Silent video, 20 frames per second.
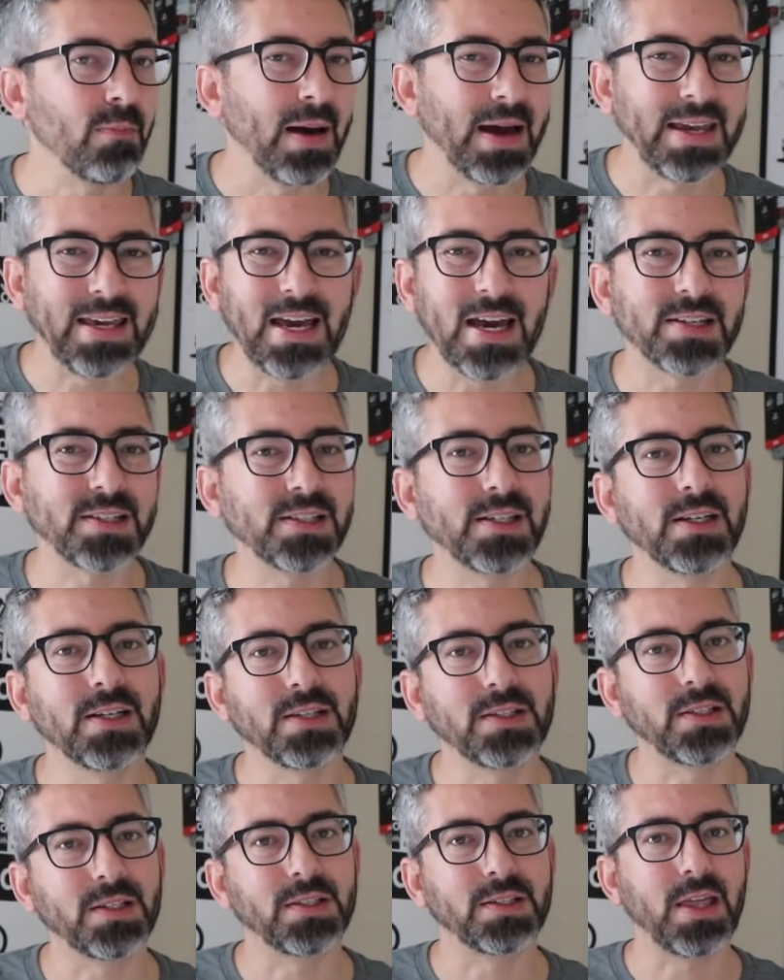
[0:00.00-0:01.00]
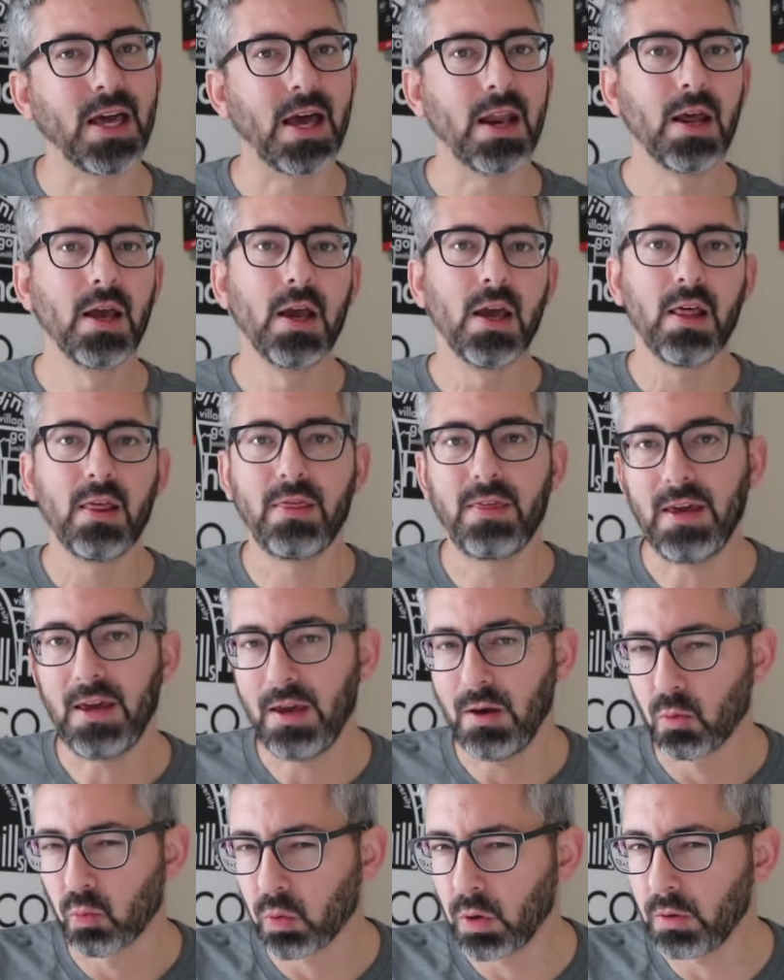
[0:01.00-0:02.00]
My guess is that
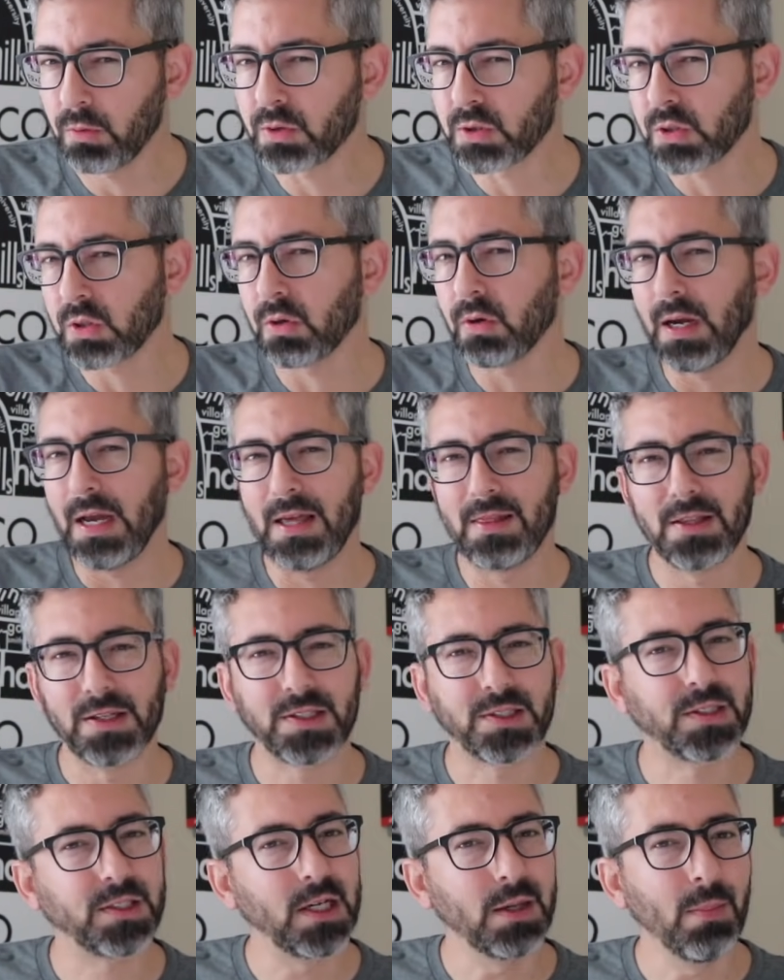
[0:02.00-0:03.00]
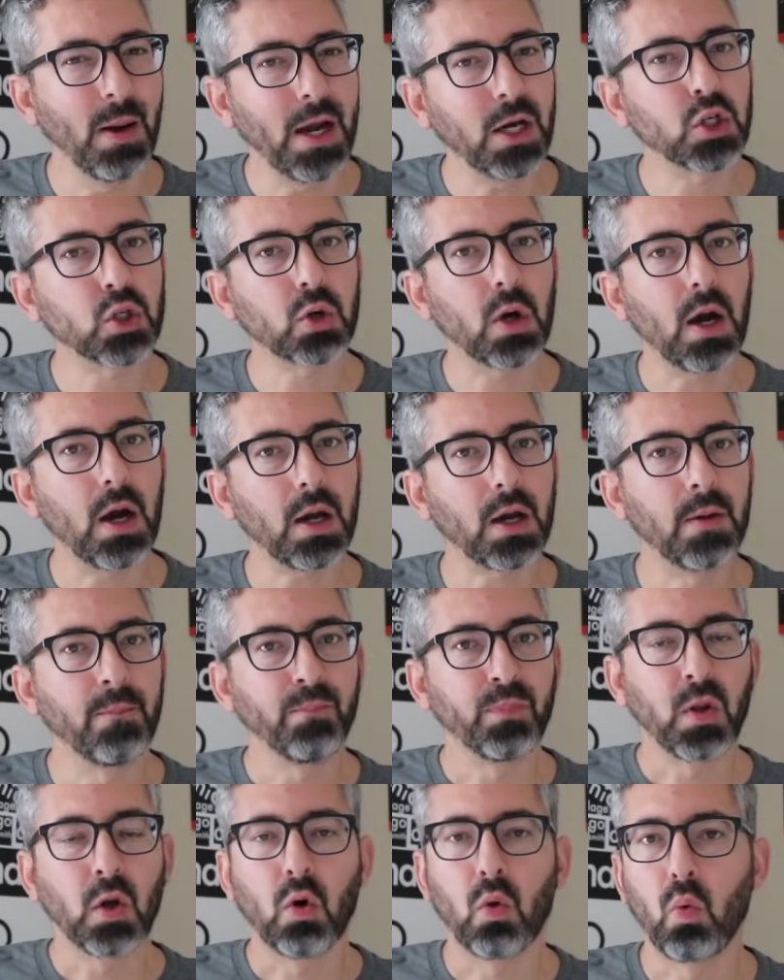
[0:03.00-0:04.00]
the Roadster and the semi truck
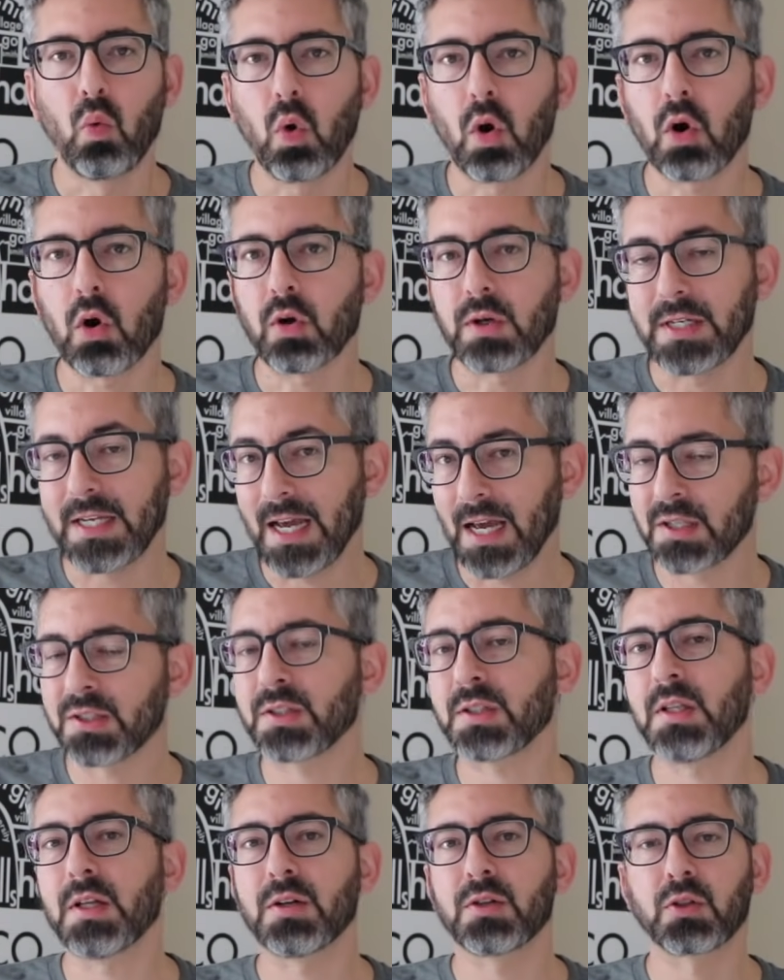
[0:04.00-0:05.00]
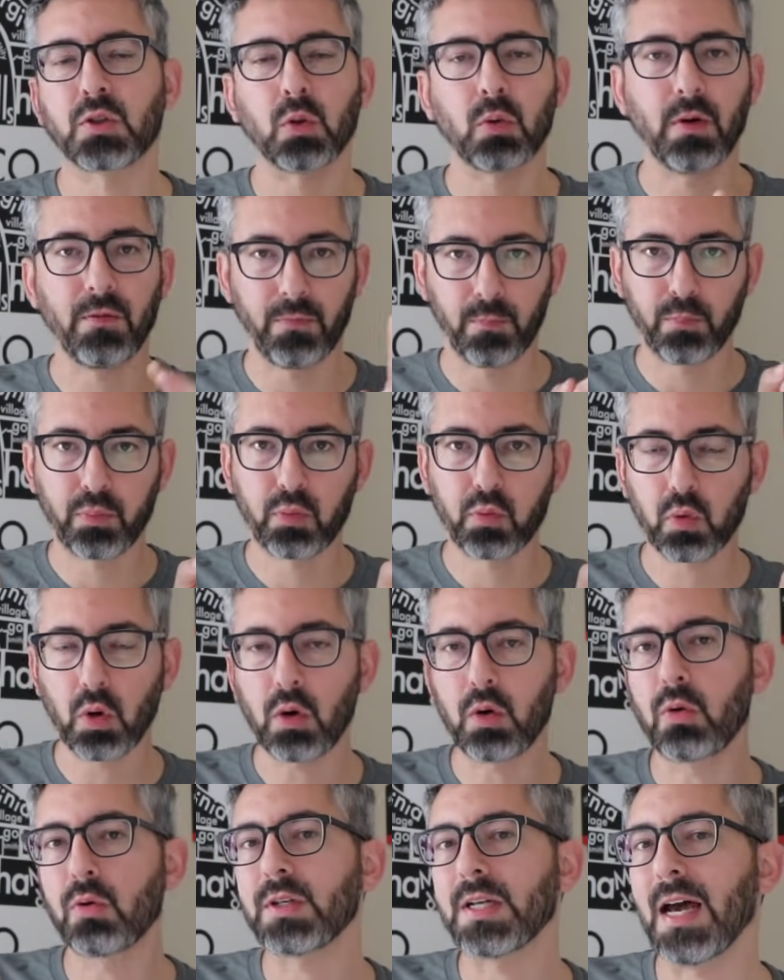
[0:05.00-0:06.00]
were Tesla's sort of
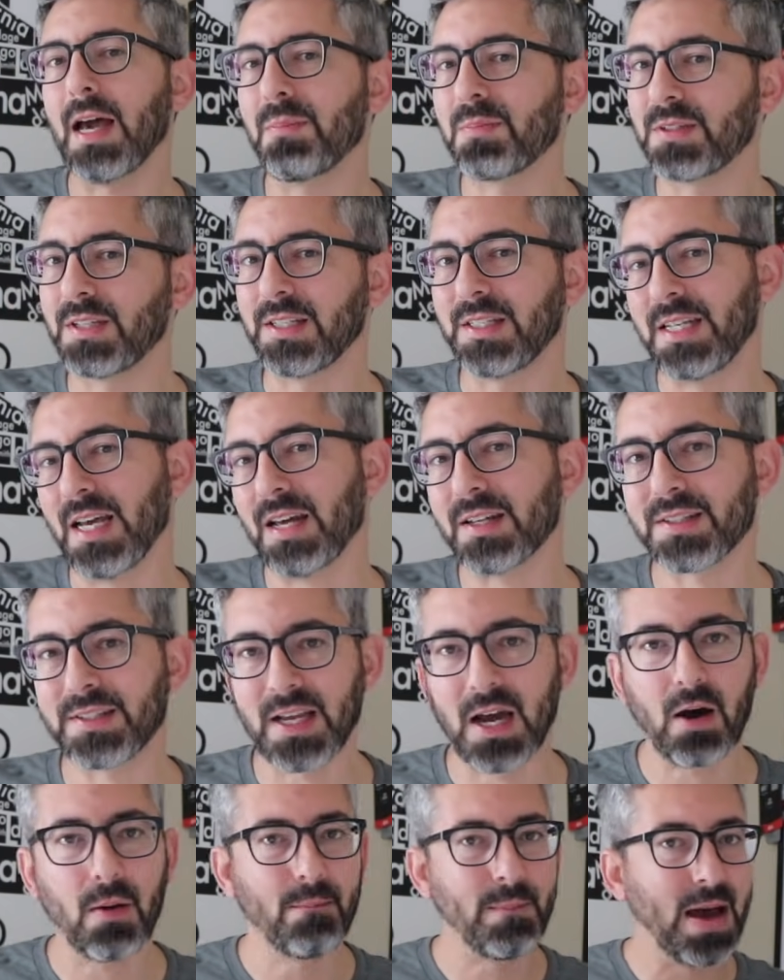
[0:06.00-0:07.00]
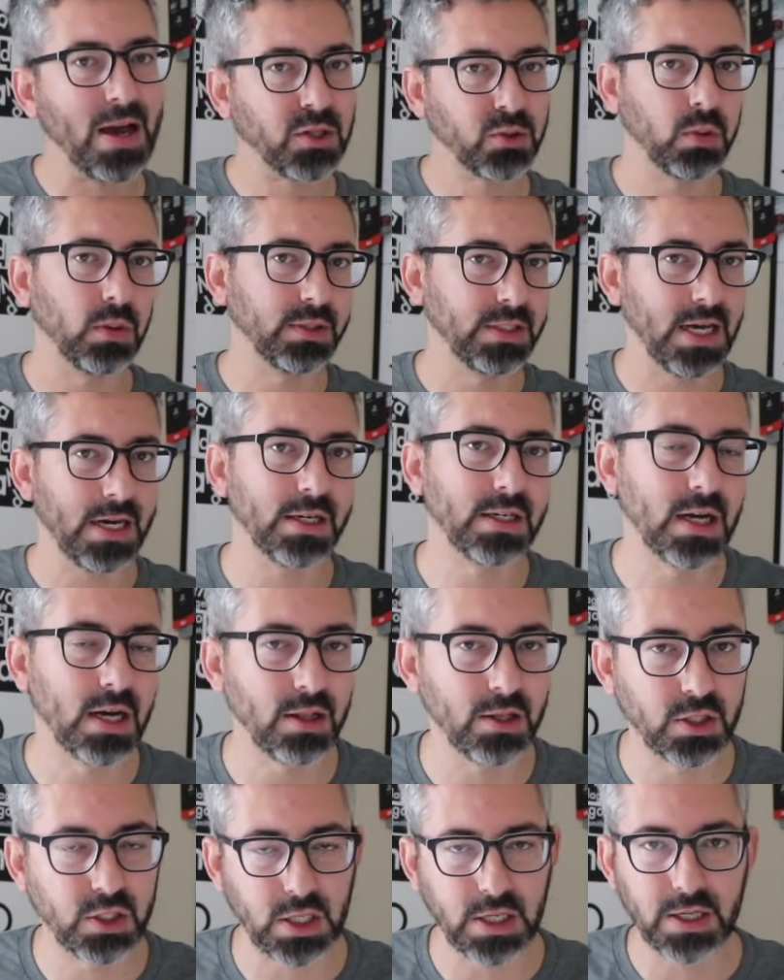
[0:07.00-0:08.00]
prototypes to test out Maxwell
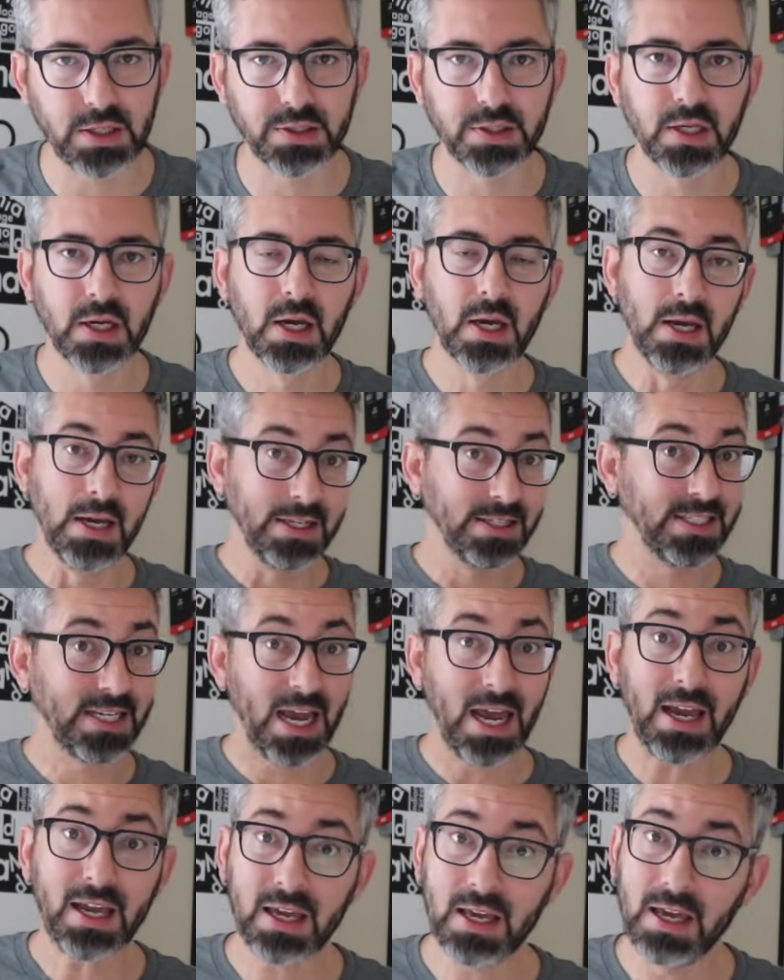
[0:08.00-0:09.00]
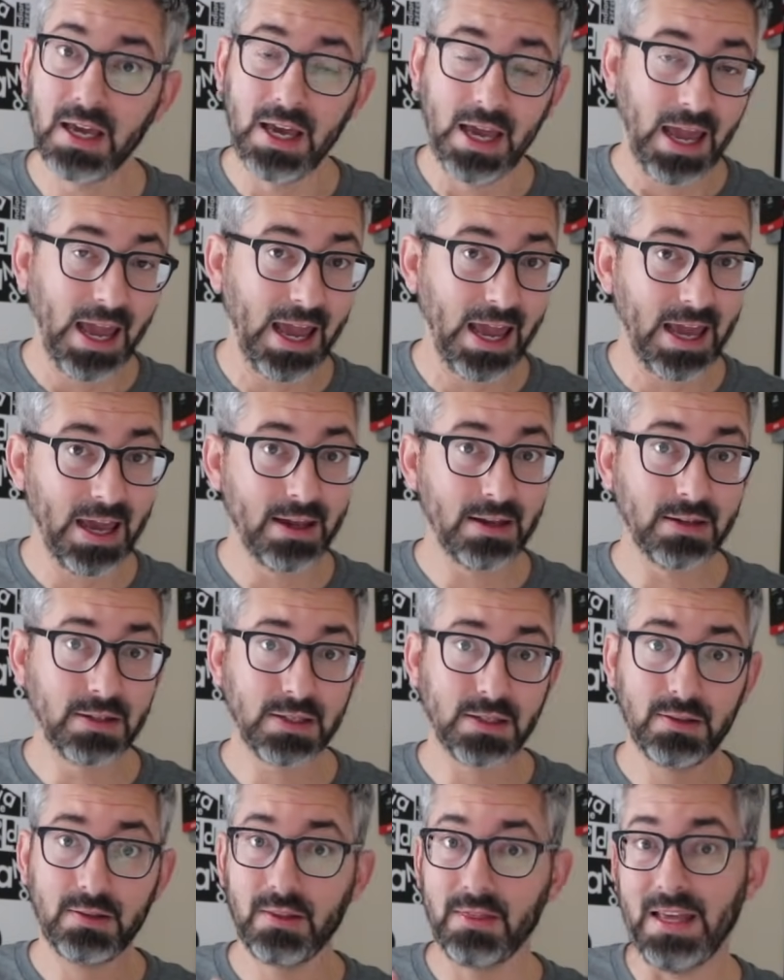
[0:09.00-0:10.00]
Technologies tech,
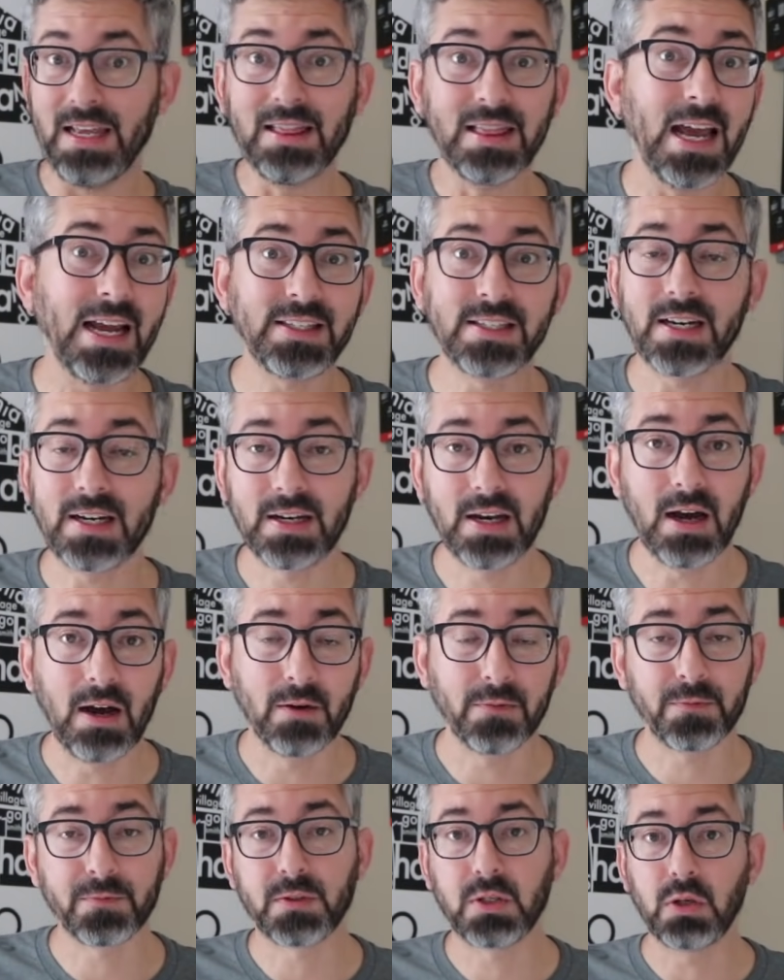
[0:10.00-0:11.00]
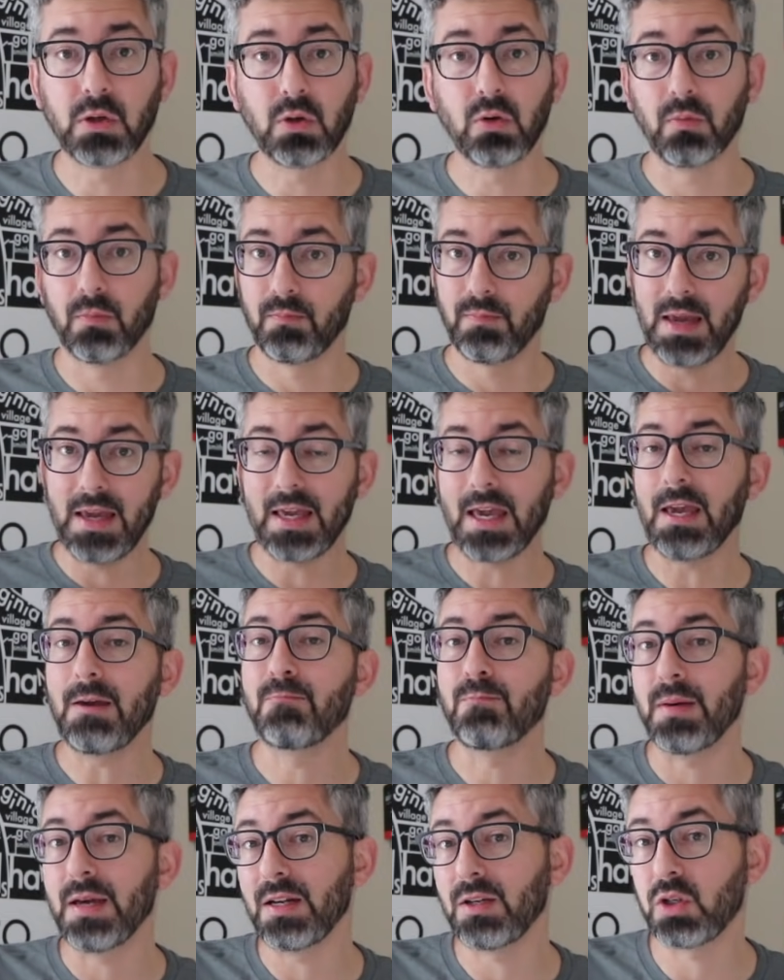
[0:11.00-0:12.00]
and they liked it enough to make a
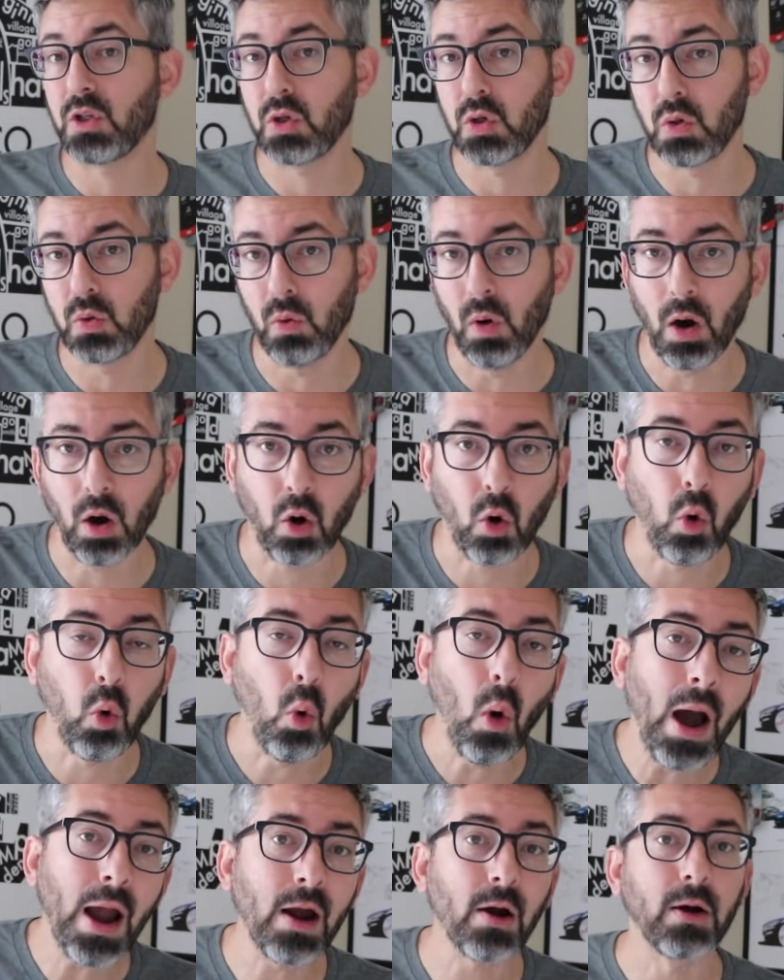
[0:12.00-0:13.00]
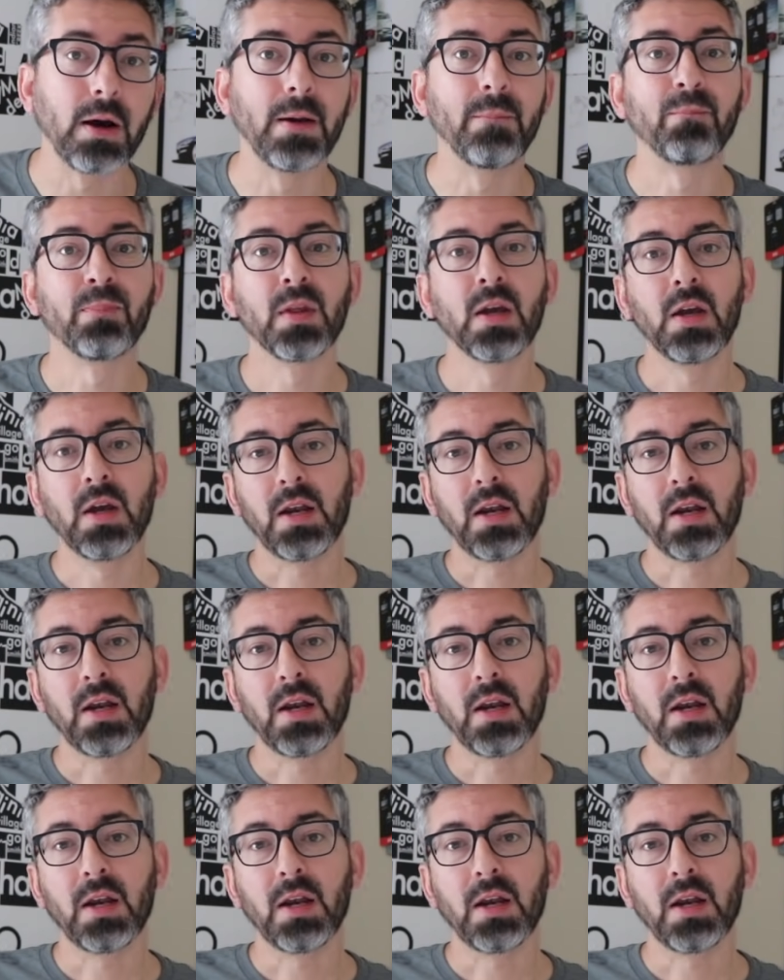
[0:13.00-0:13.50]
bid to acquire it.